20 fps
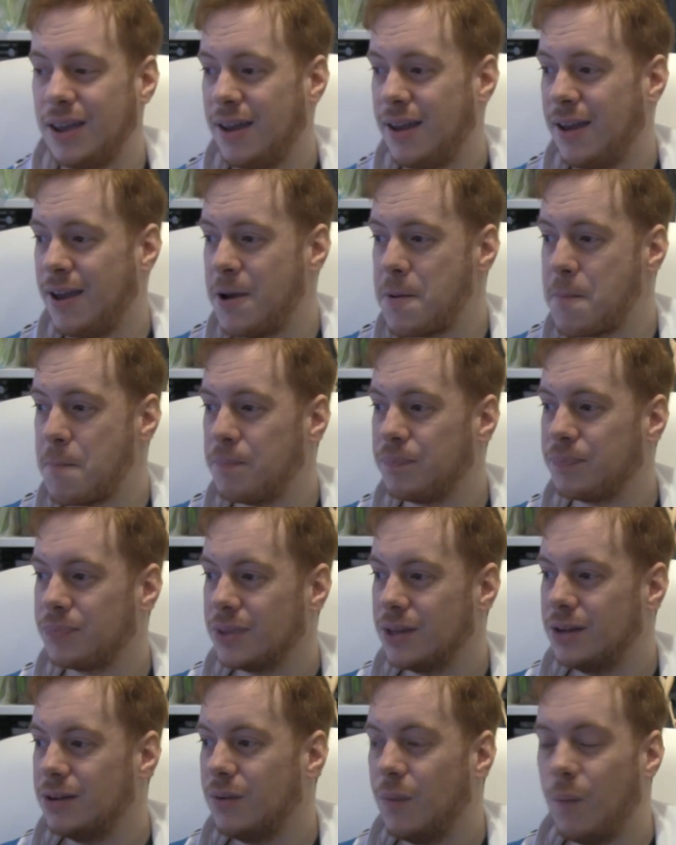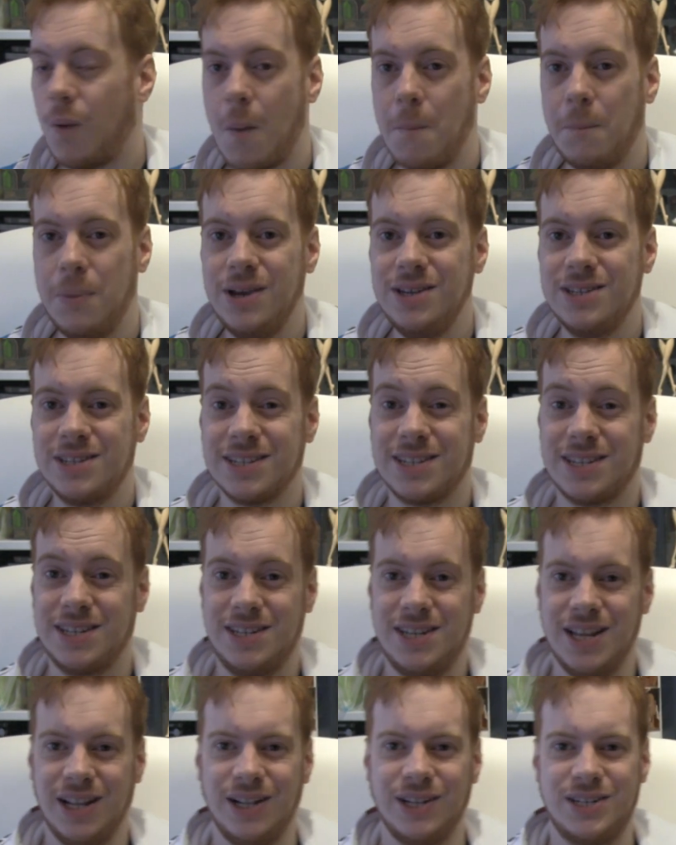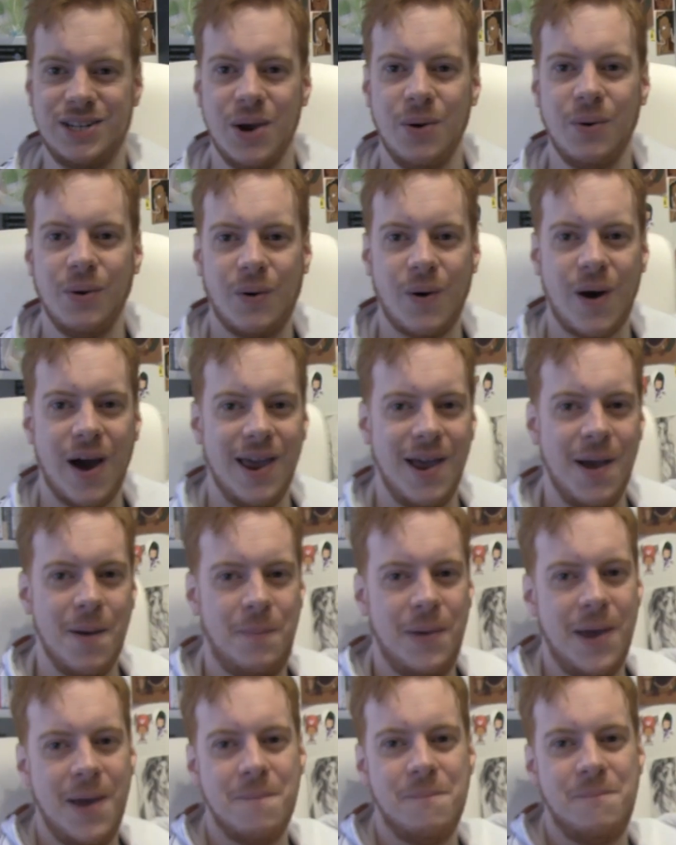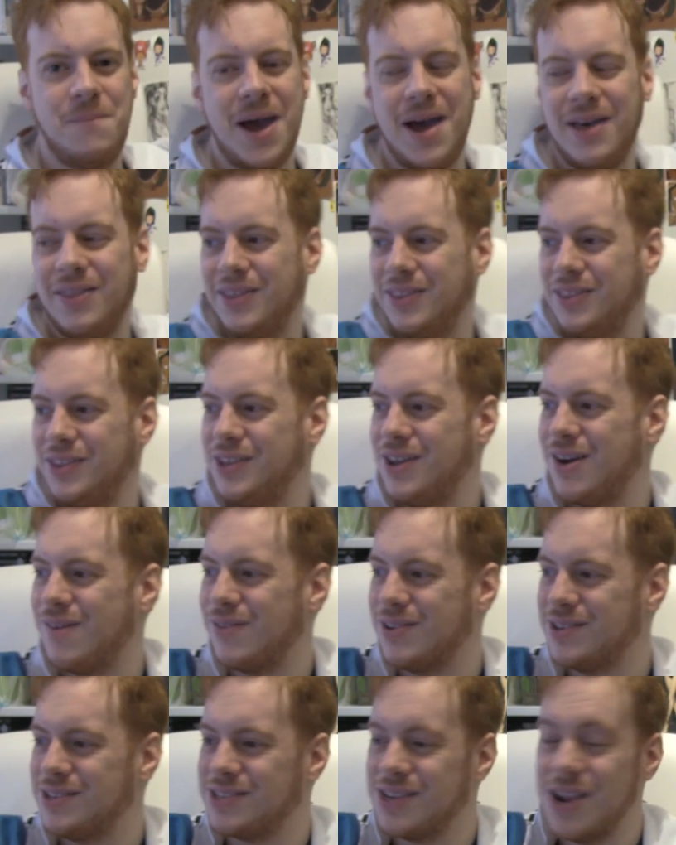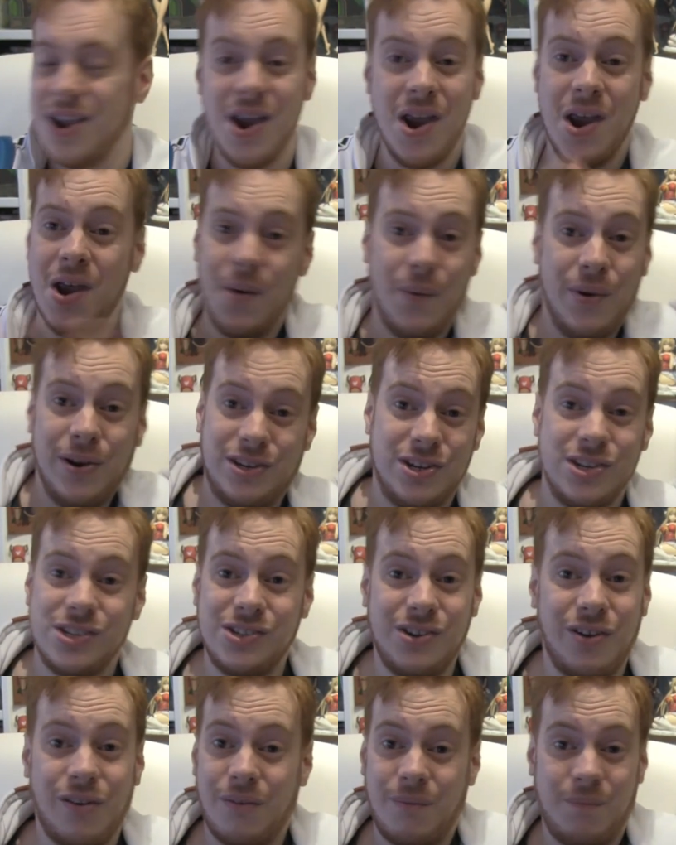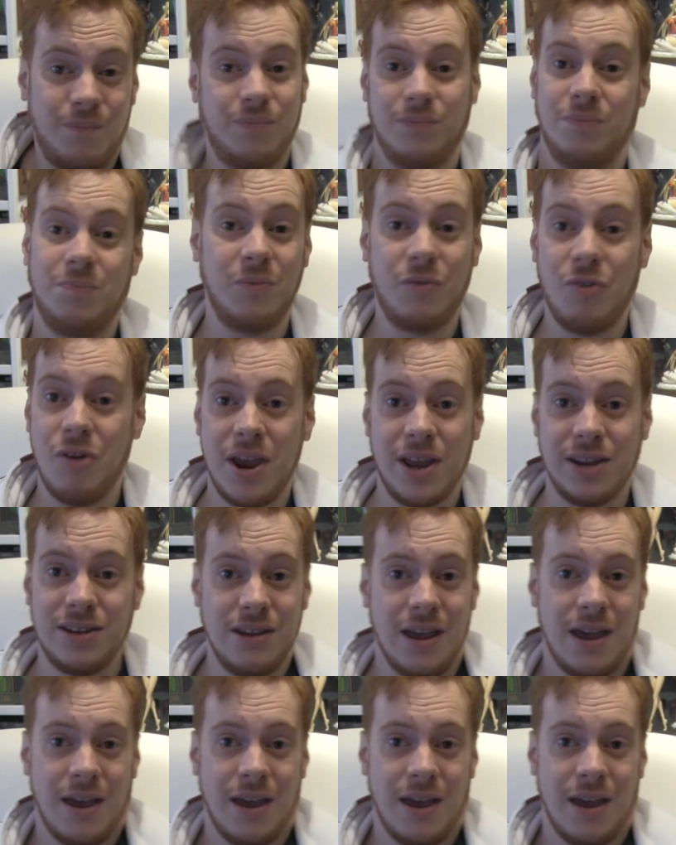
Um, one Piece is still doing quite a bit better than the others, which is great.